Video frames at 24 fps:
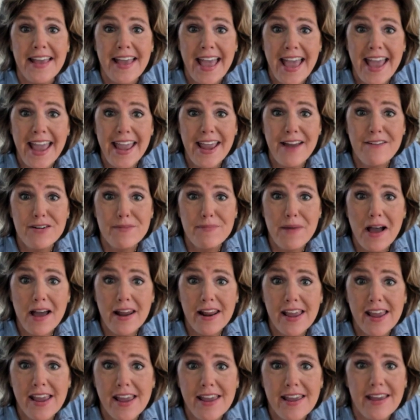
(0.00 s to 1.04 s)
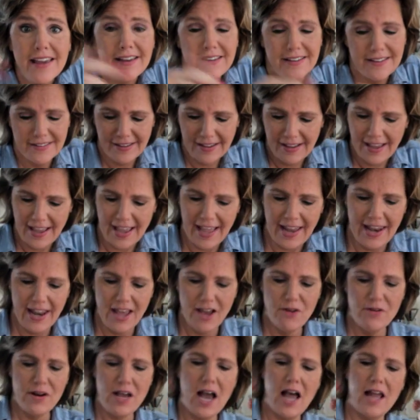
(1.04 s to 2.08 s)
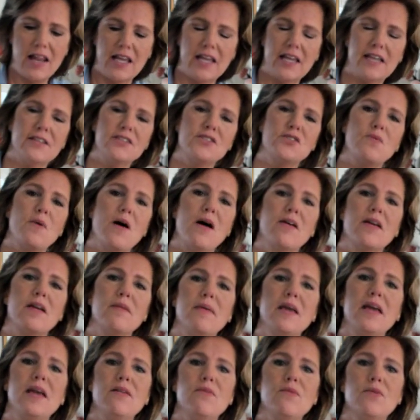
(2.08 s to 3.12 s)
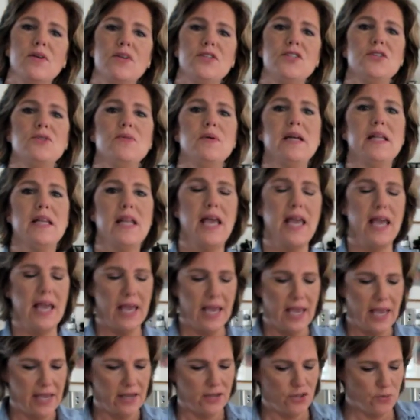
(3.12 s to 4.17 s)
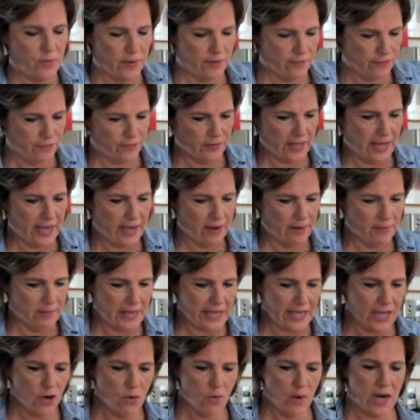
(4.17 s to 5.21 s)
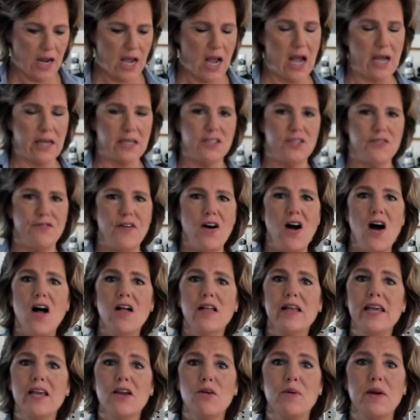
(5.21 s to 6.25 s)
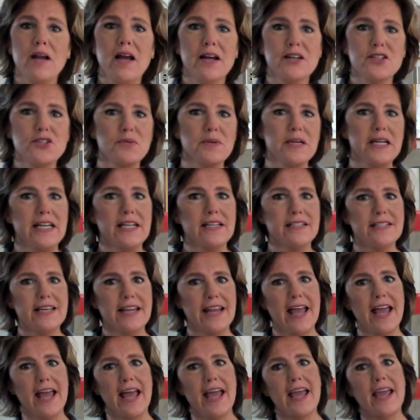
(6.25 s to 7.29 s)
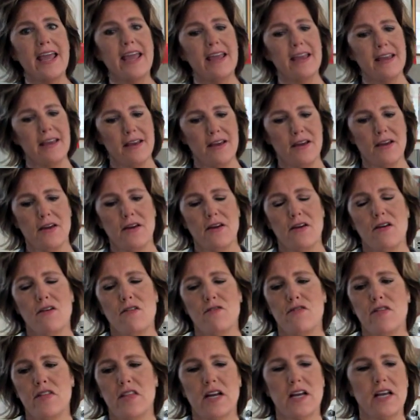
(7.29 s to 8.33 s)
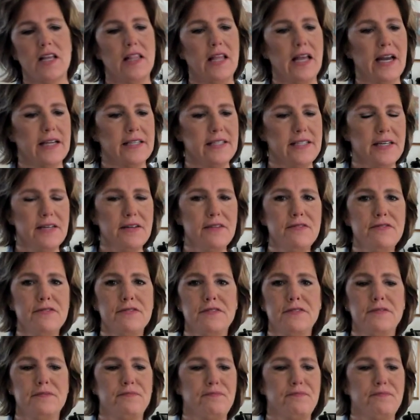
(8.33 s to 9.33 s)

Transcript: Hey everybody. Hello darlings. Welcome in. We're doing a Twin Flame Equinox, Fall Equinox reading today for the collective.